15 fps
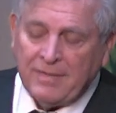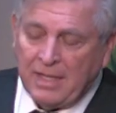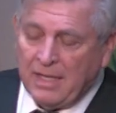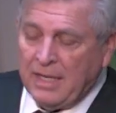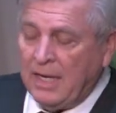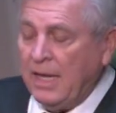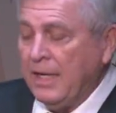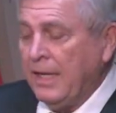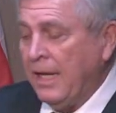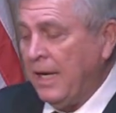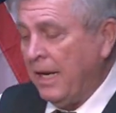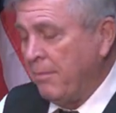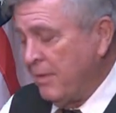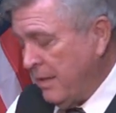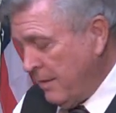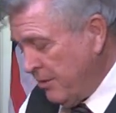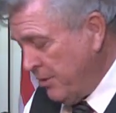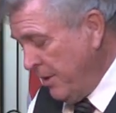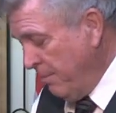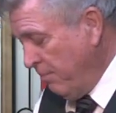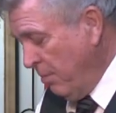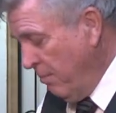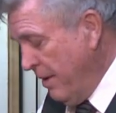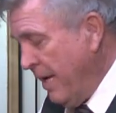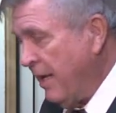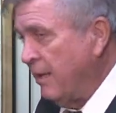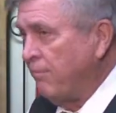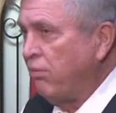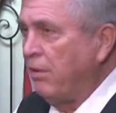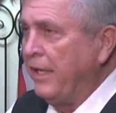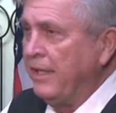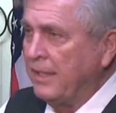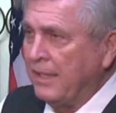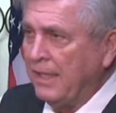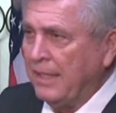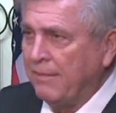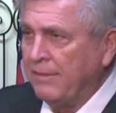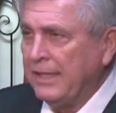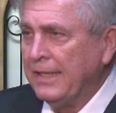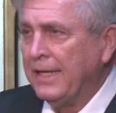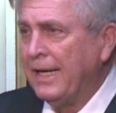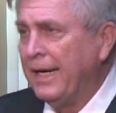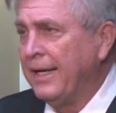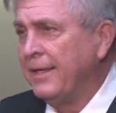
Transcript: Now, again, I'm a simple, make it plain kind of a guy.